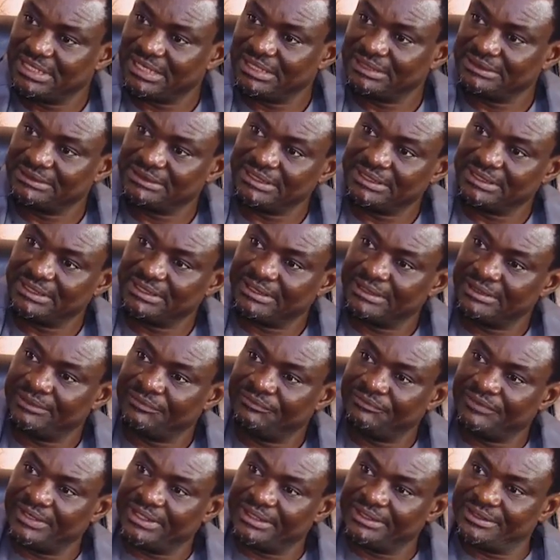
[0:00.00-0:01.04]
and take a
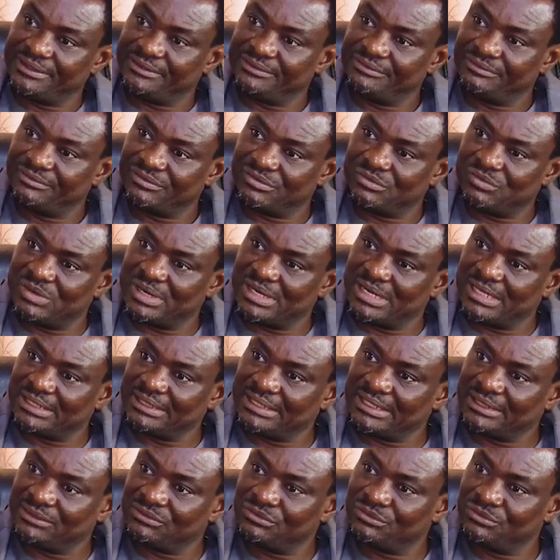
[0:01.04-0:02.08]
ferry from
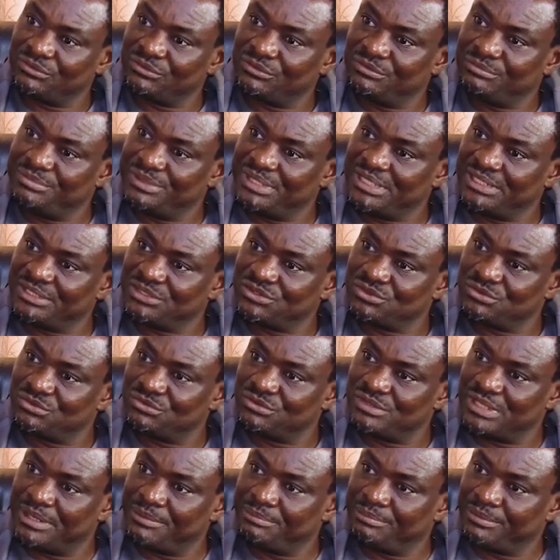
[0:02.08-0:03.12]
Wadata to
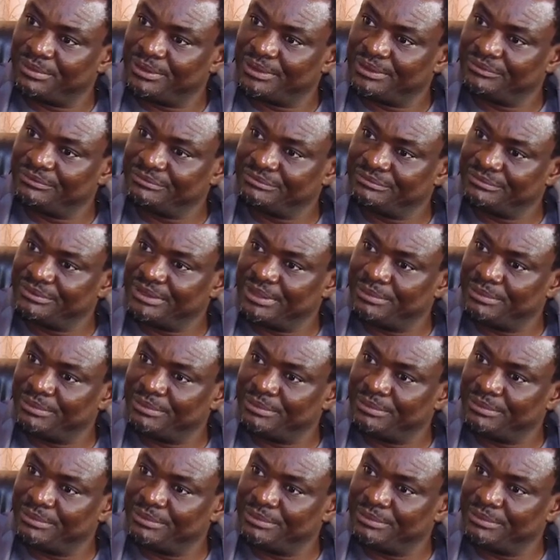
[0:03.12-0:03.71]
BSU depot.